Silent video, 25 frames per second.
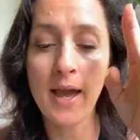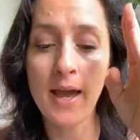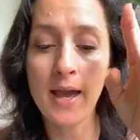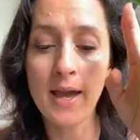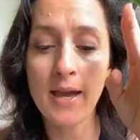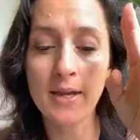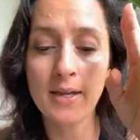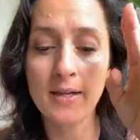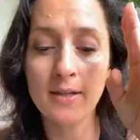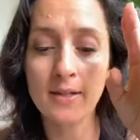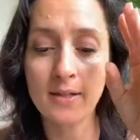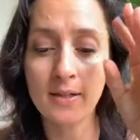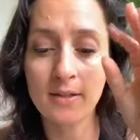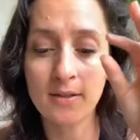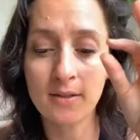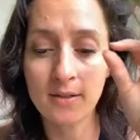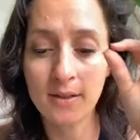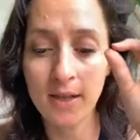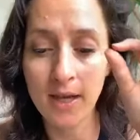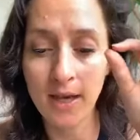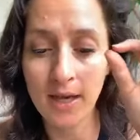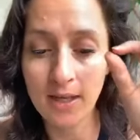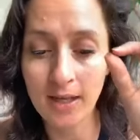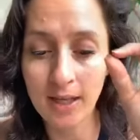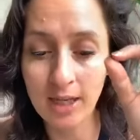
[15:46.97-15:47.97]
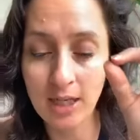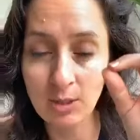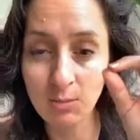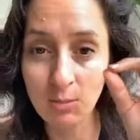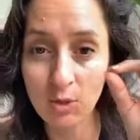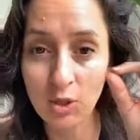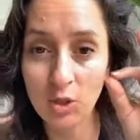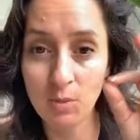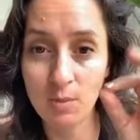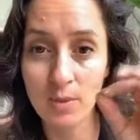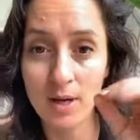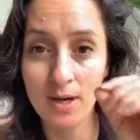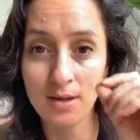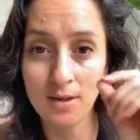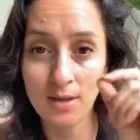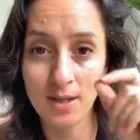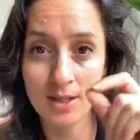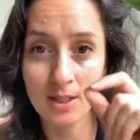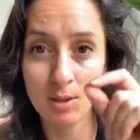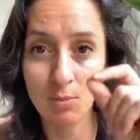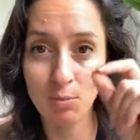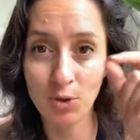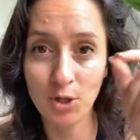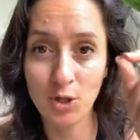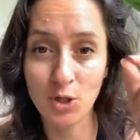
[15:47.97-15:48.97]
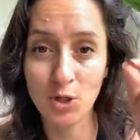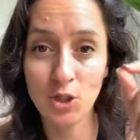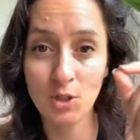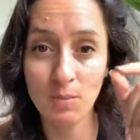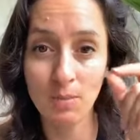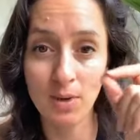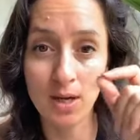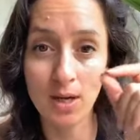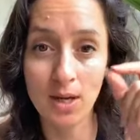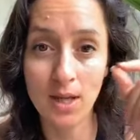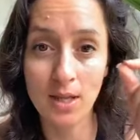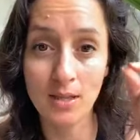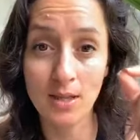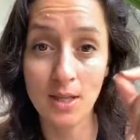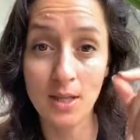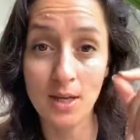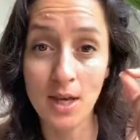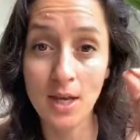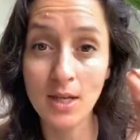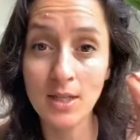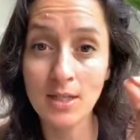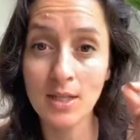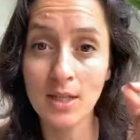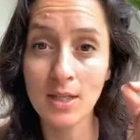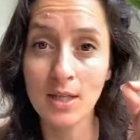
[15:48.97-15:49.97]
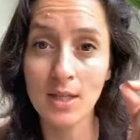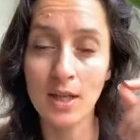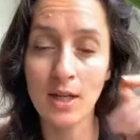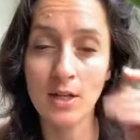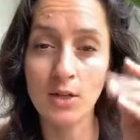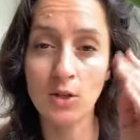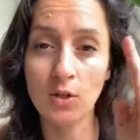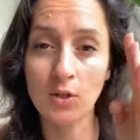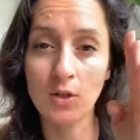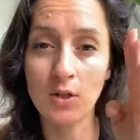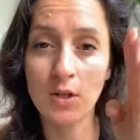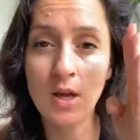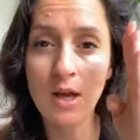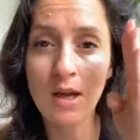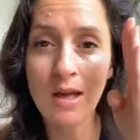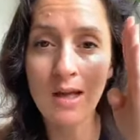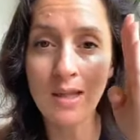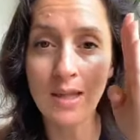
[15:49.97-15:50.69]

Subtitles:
and that leads me to that's a bridge to the next thing that I do,